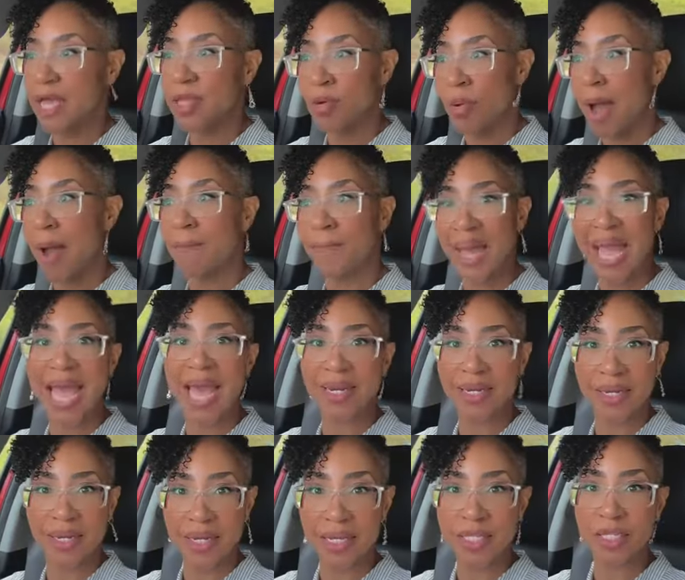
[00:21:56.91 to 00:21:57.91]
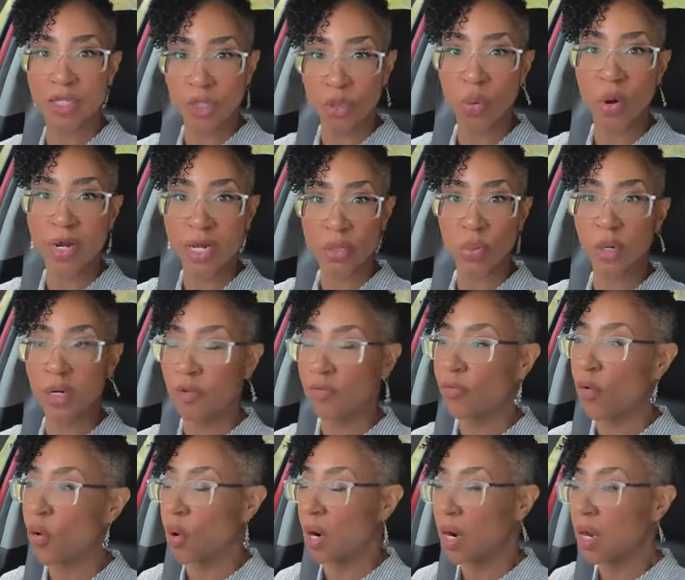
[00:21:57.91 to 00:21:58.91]
tell you how bad it is in
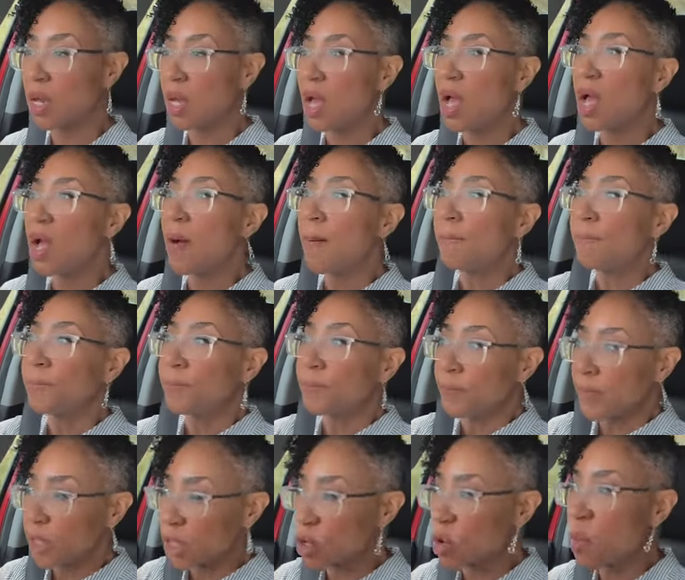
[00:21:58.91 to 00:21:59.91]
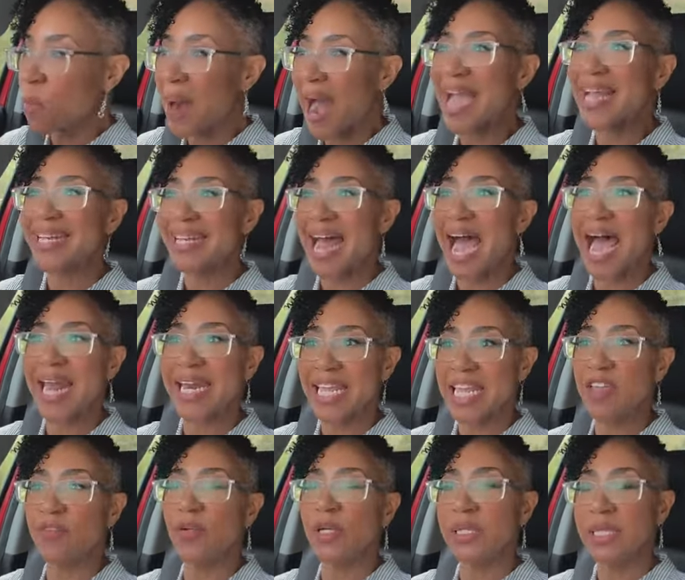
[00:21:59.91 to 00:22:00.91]
2024. You might
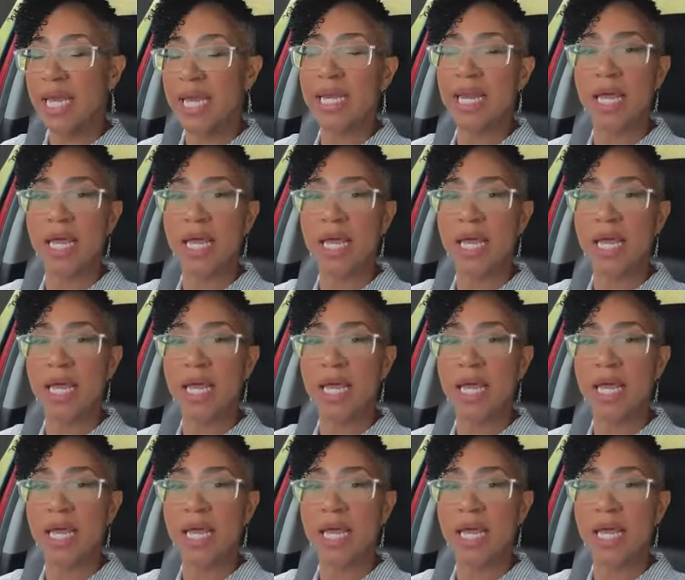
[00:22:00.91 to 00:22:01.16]
not even